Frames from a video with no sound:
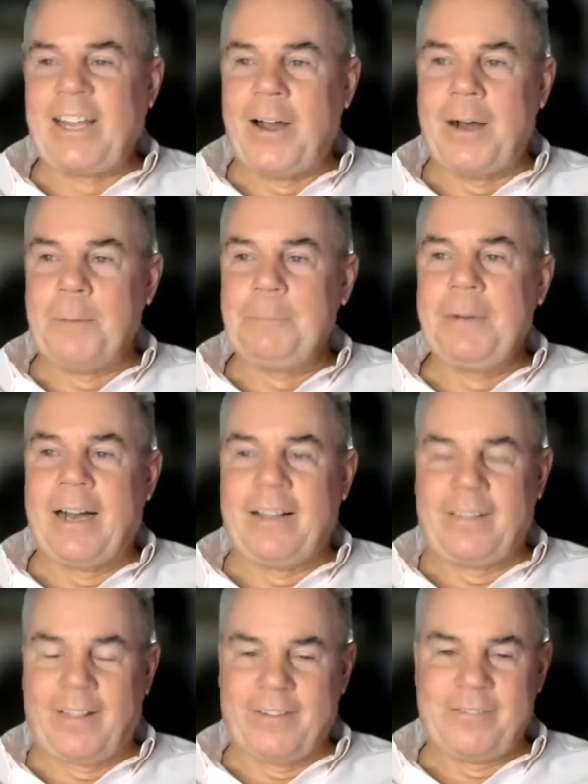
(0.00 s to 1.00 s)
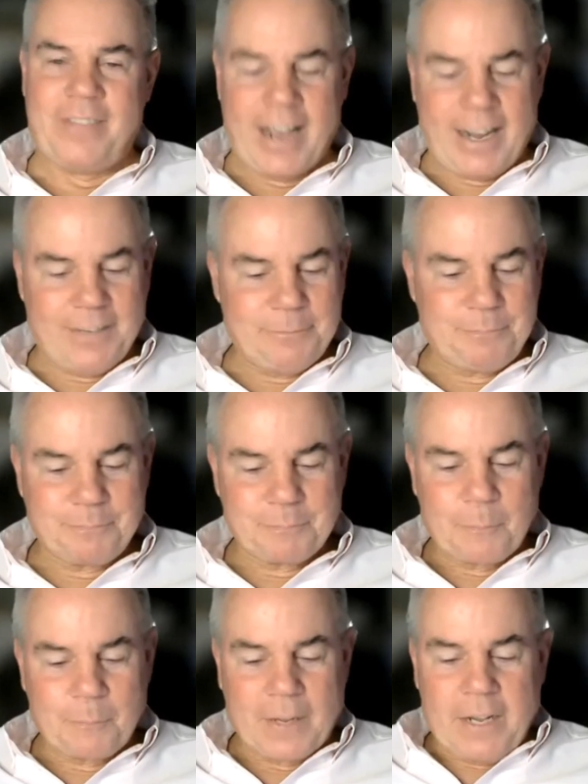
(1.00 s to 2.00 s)
up. I love that.
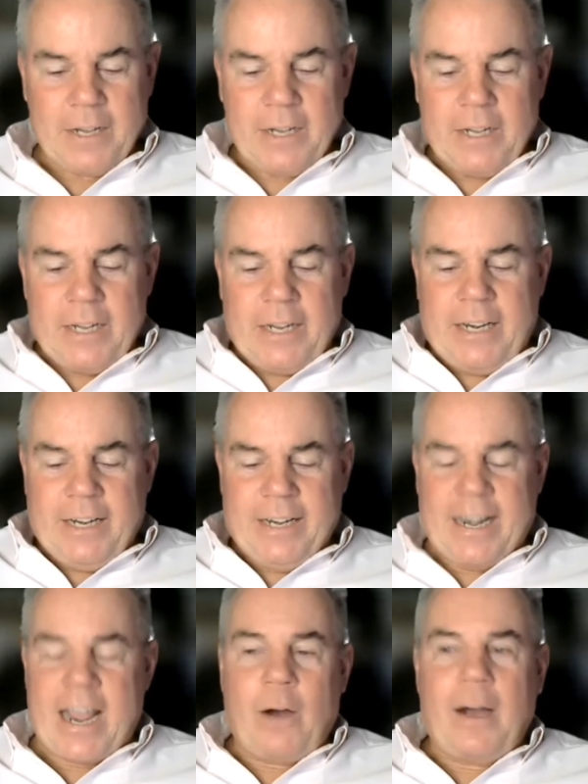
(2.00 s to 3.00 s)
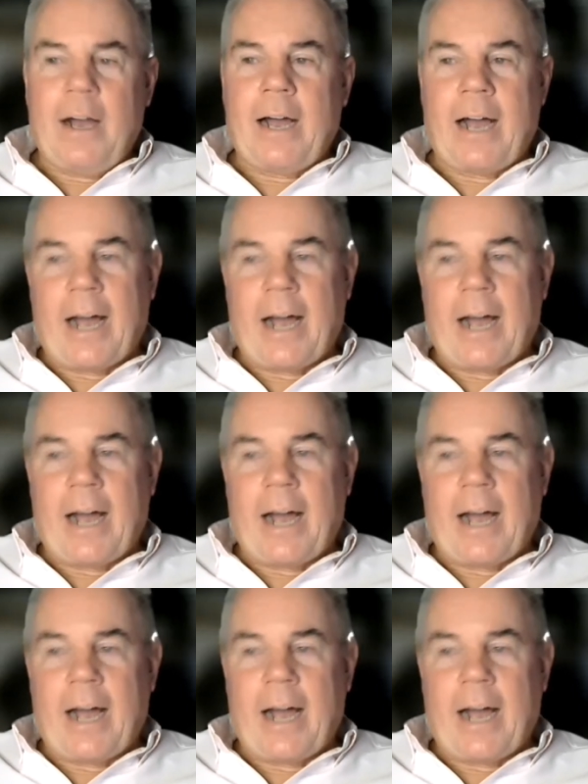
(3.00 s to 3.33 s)
Now,